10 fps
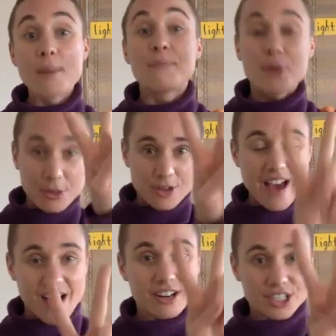both of
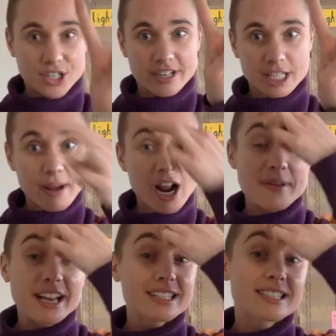our 2
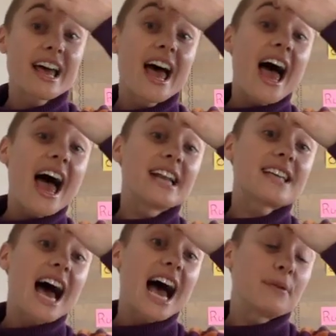experiments, and
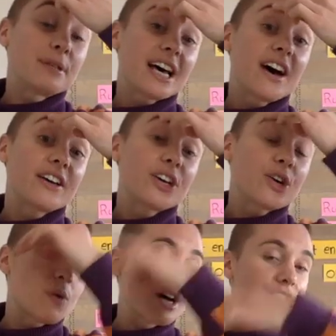I will tell you
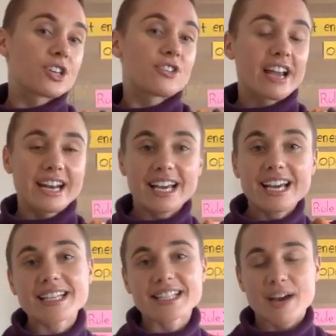what your grade
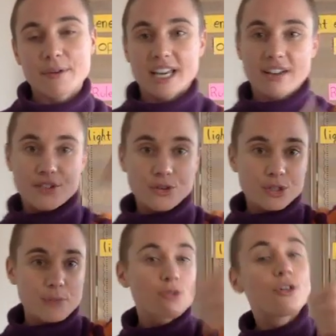is. I will give you
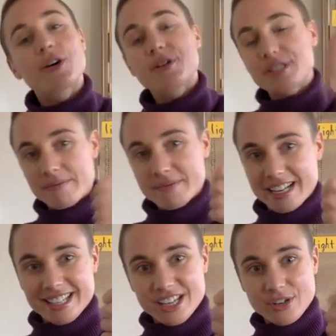some glows, some
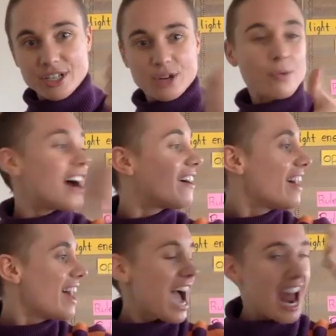things that you did well,
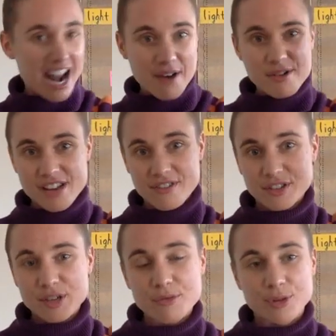and I will give you
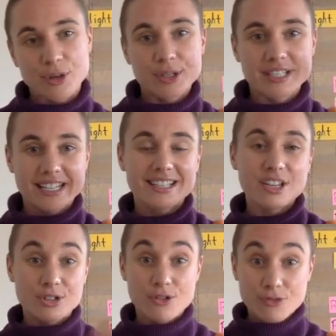some grows, things that
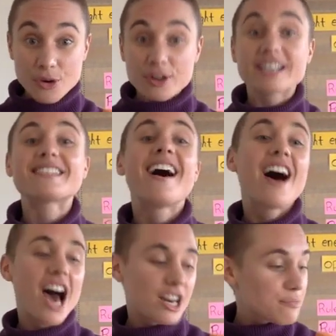you should focus
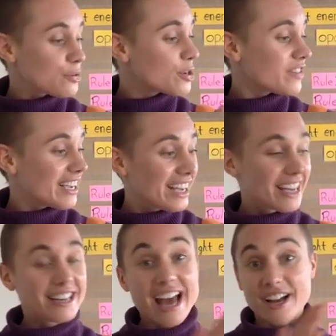on improving
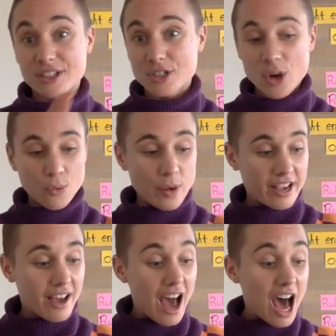next week.
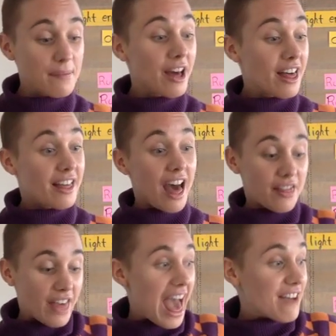
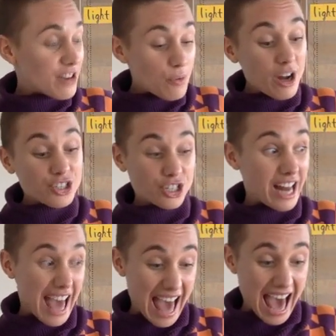Everyone should
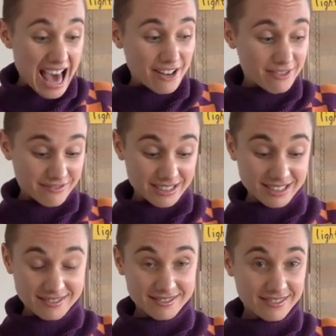have
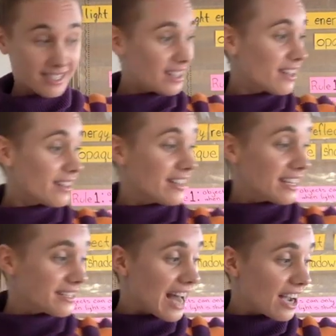
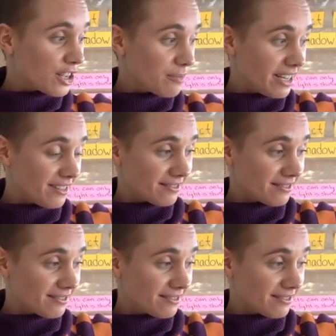this document